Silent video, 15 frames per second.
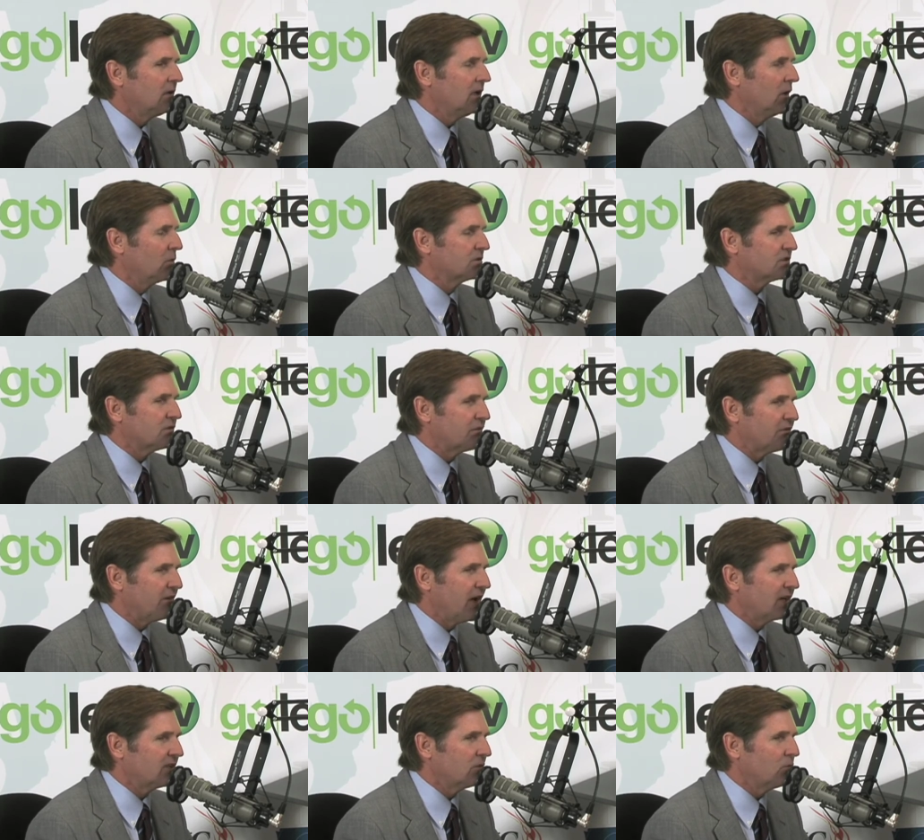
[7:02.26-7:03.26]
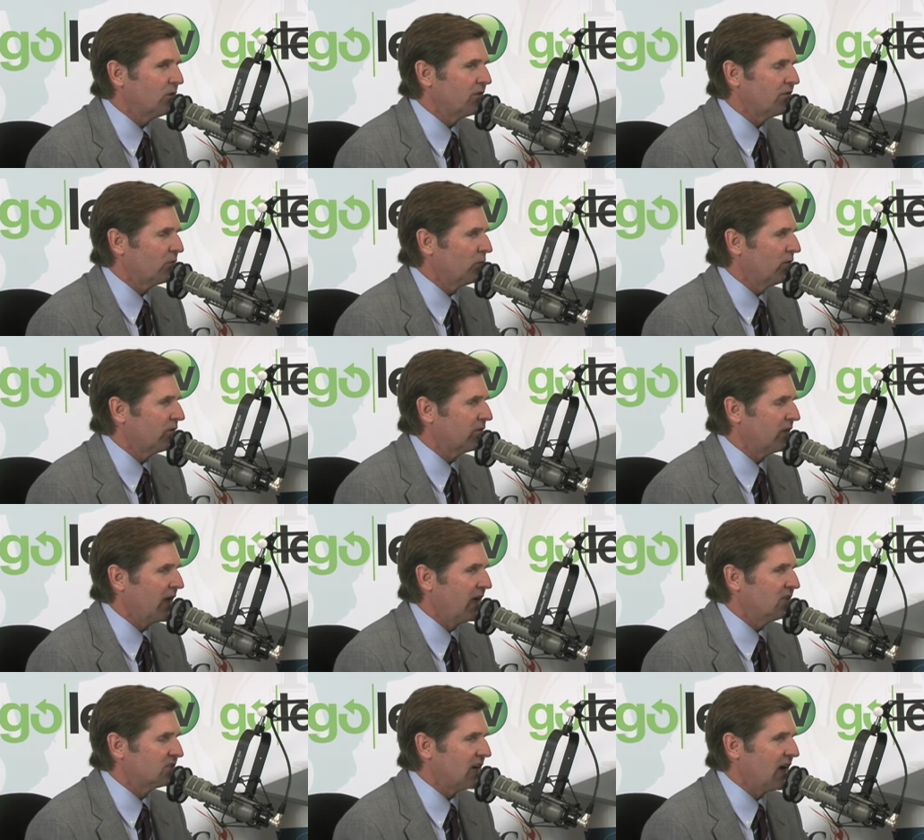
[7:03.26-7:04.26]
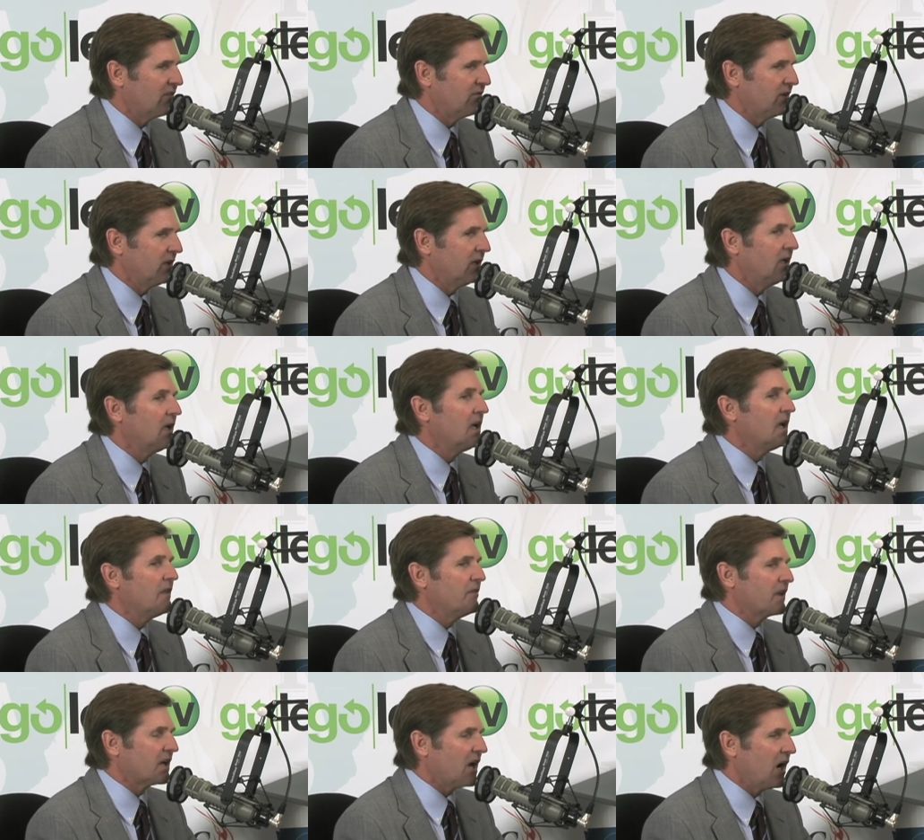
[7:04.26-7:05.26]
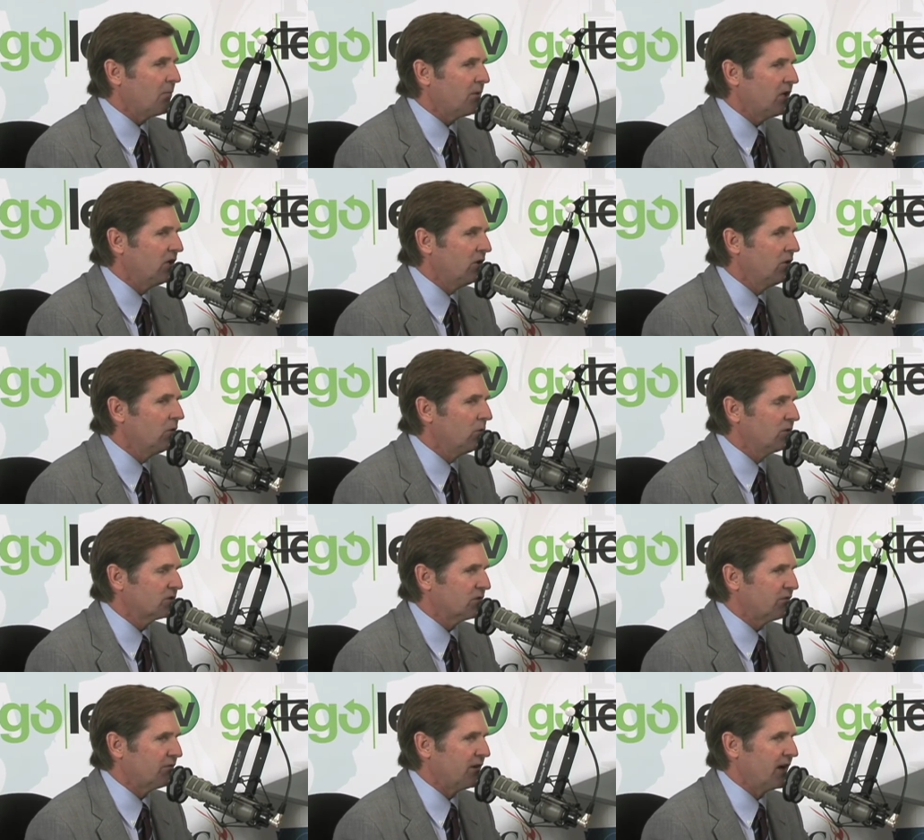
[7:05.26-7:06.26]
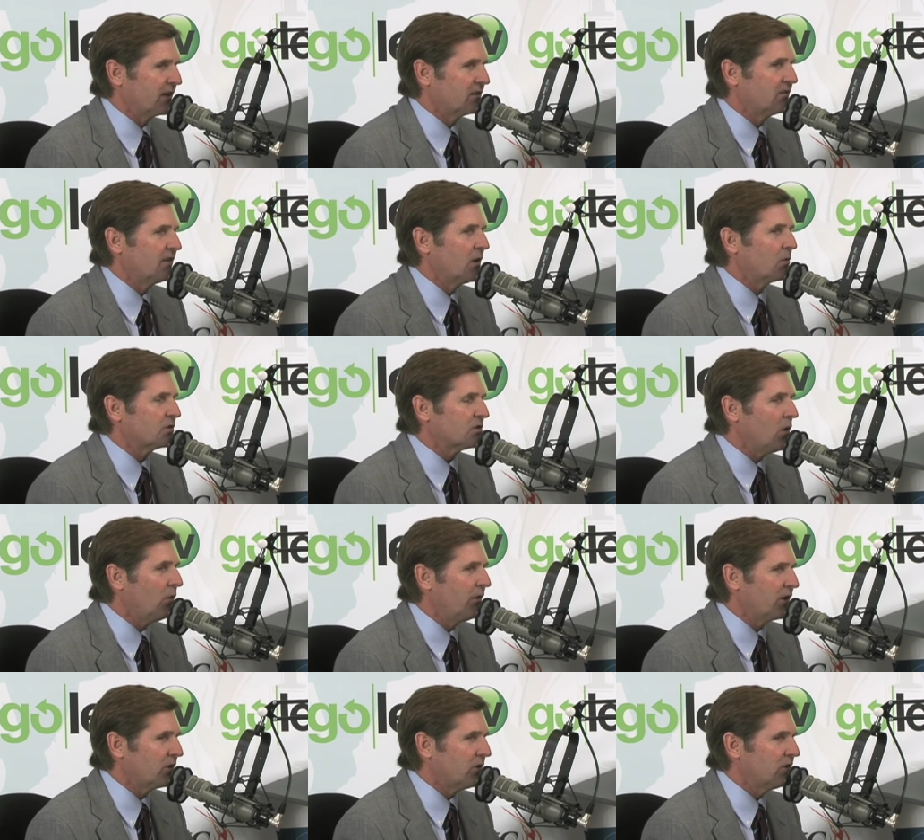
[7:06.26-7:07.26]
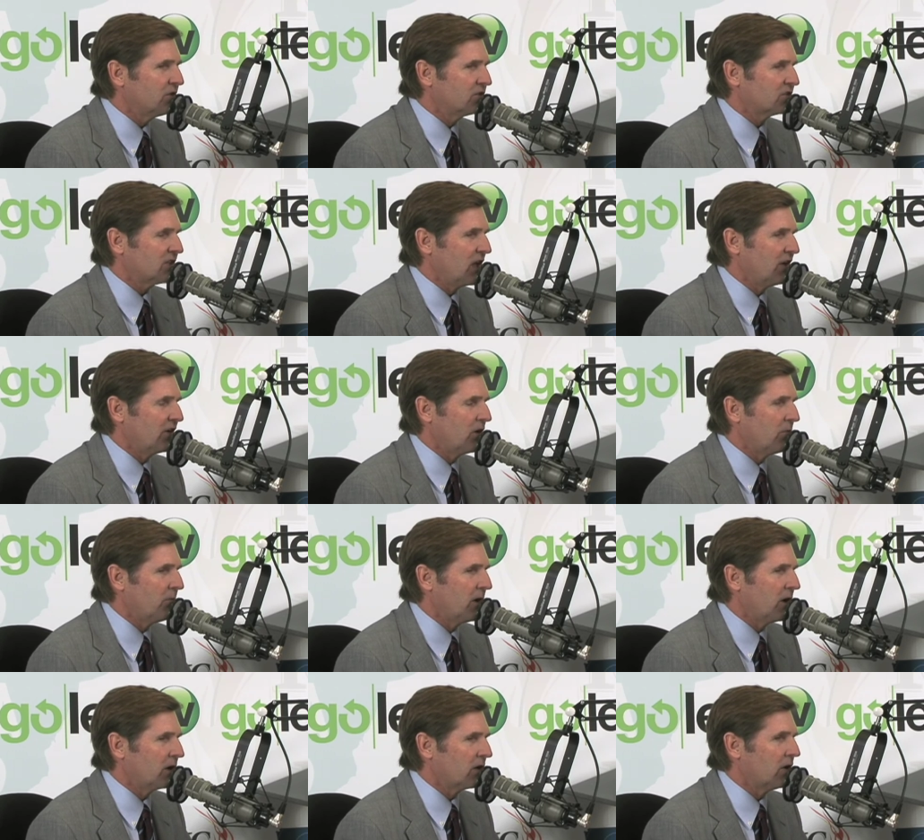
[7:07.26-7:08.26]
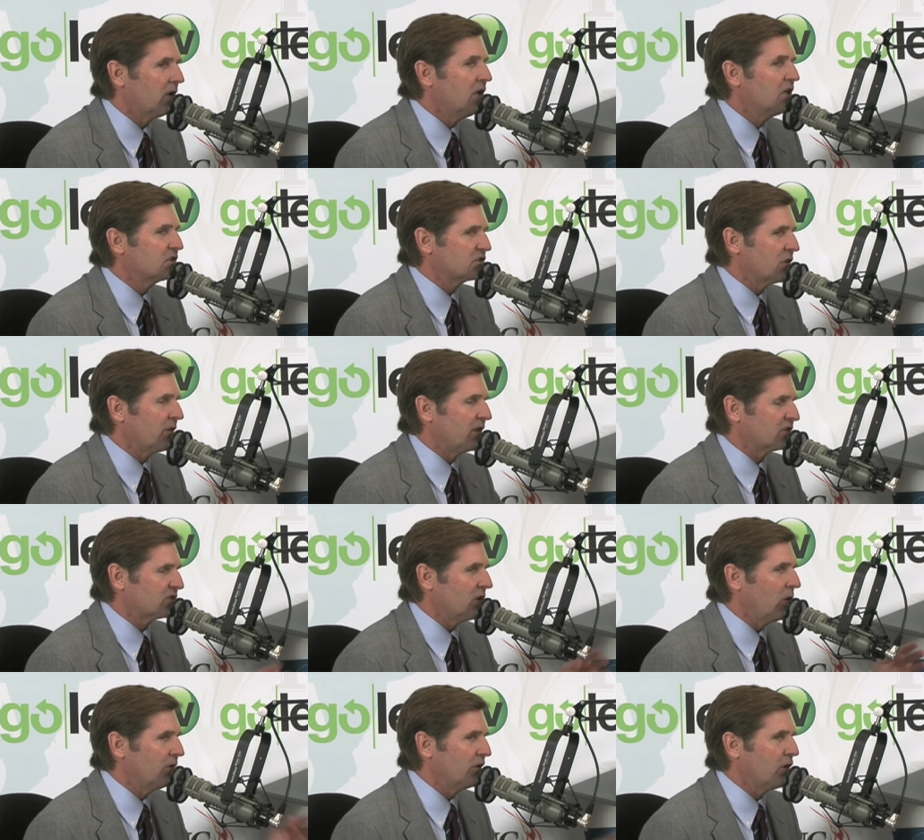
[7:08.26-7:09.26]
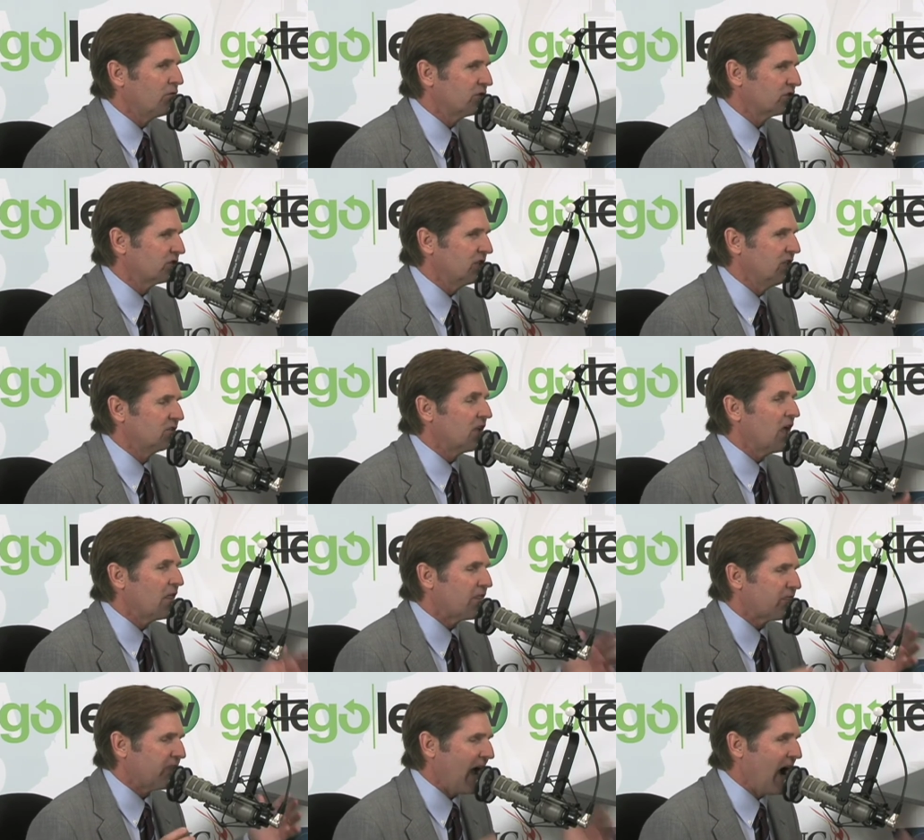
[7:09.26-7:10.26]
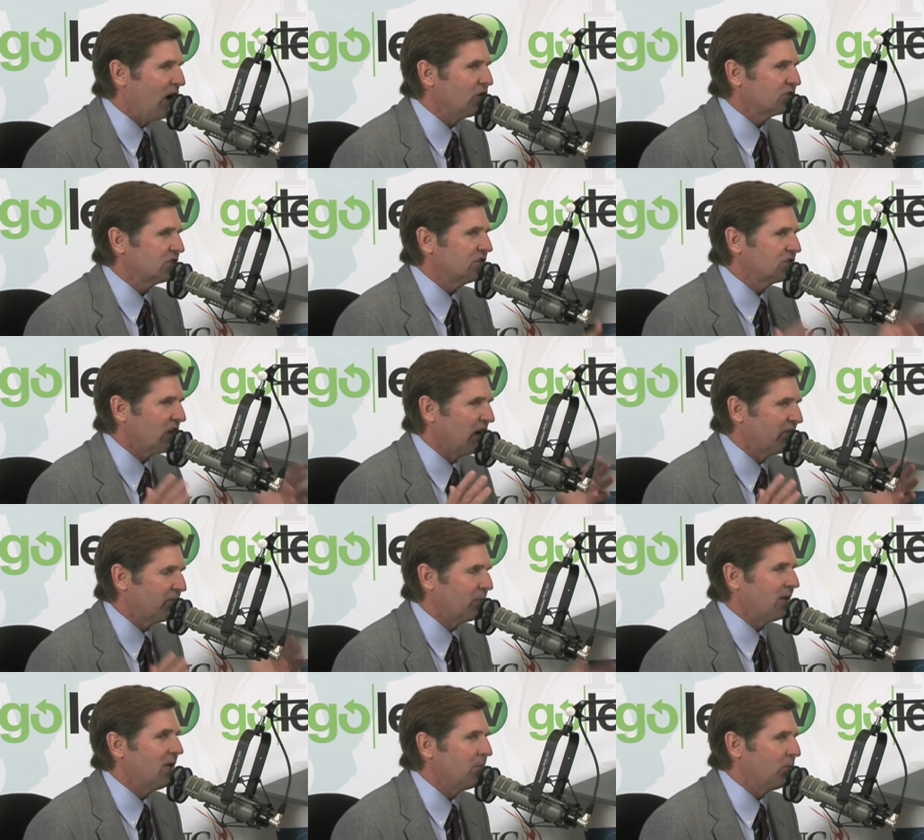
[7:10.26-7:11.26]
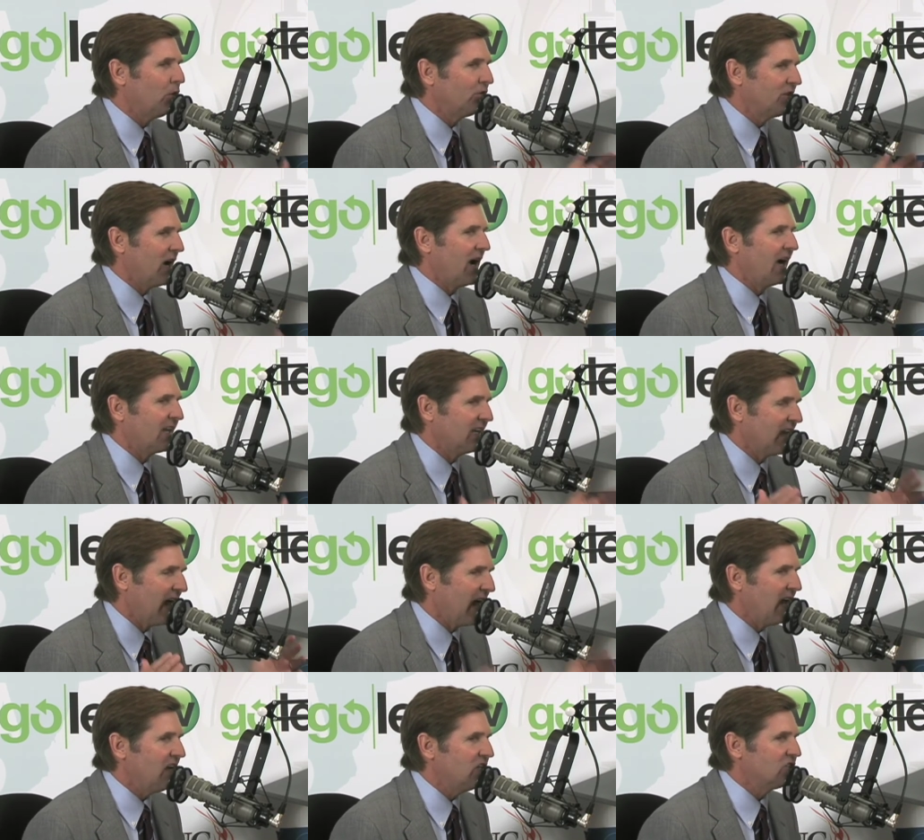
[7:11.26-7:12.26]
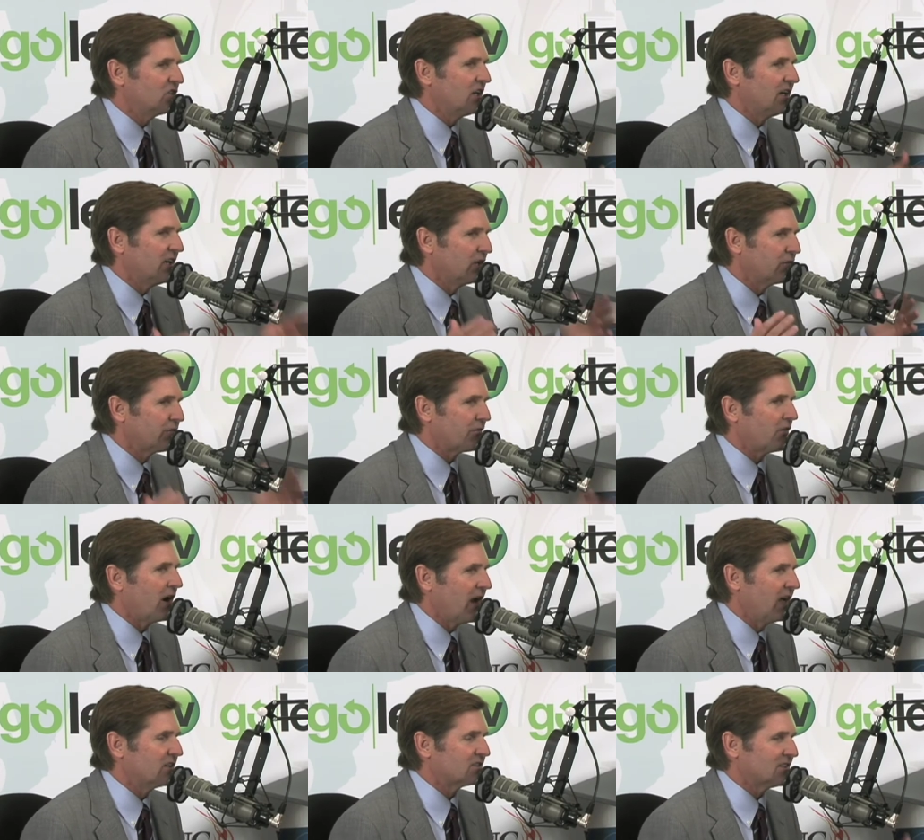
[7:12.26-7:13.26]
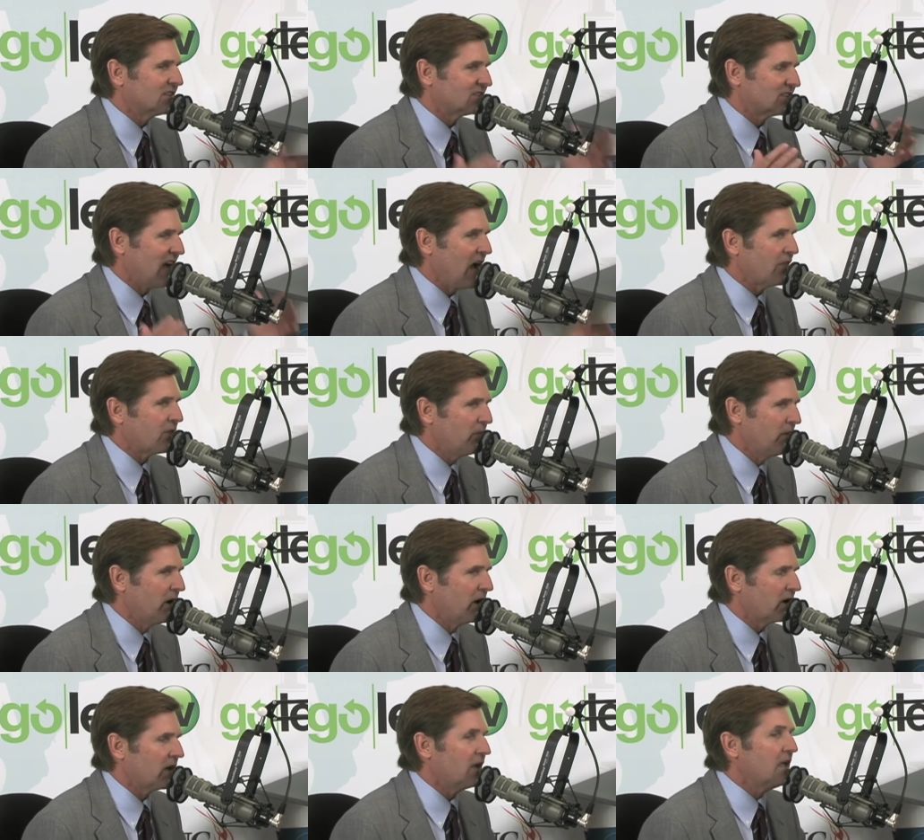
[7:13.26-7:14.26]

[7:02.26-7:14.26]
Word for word: It was infected with HIV. The company knew it was infected. They were told they couldn't sell it in America, so they sold it overseas. Thousands of people died in Asia, in France, in South America.